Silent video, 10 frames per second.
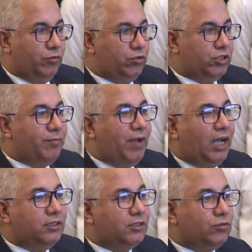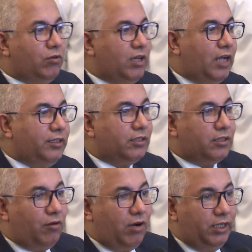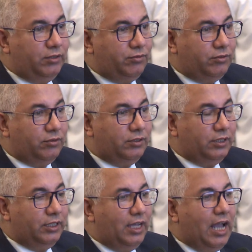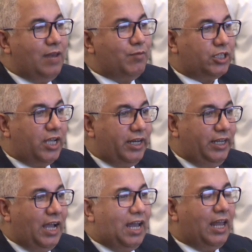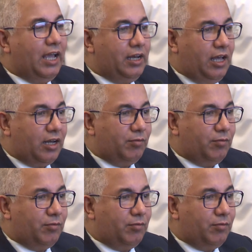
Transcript: Lumpur summit that we invited all those,